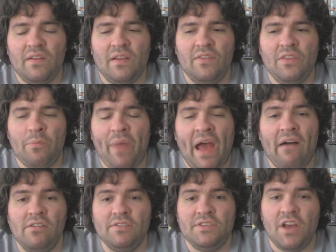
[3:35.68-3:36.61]
the
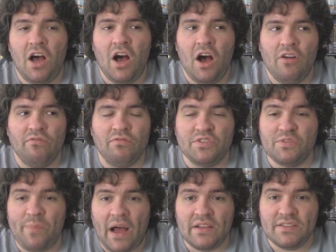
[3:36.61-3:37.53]
balance of
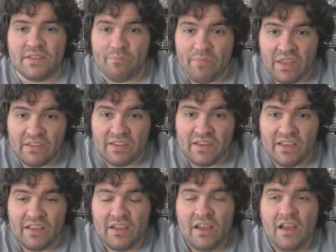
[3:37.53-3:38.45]

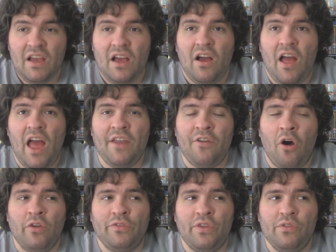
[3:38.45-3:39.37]
responsibility, and
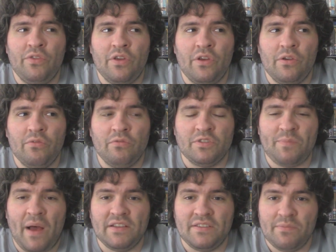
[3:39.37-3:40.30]
also the
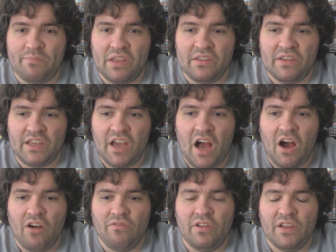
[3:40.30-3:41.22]
responsibility
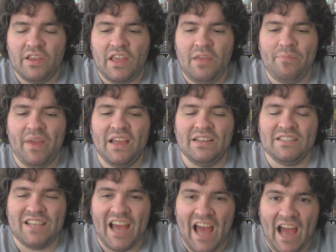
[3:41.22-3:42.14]
of keeping
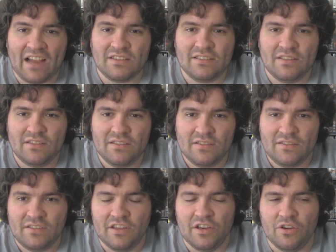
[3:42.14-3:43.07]
intact
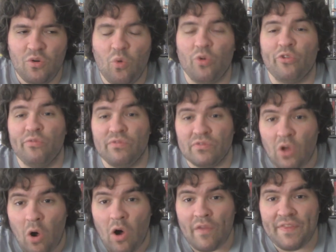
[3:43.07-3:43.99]
the order of
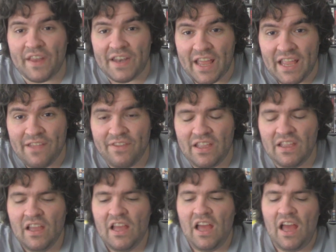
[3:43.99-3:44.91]
law in the
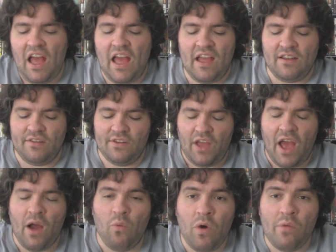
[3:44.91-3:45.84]
Navy, and
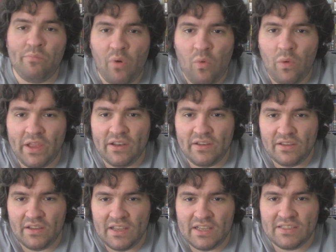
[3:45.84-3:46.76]
at what point
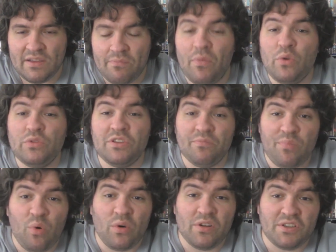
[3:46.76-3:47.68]
is it most
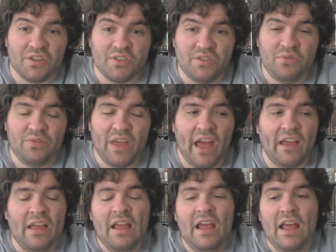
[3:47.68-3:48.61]
important to do
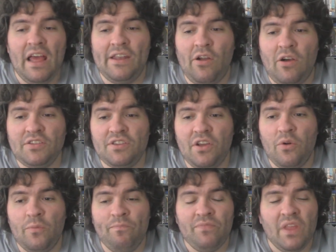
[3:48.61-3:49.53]
that. And also,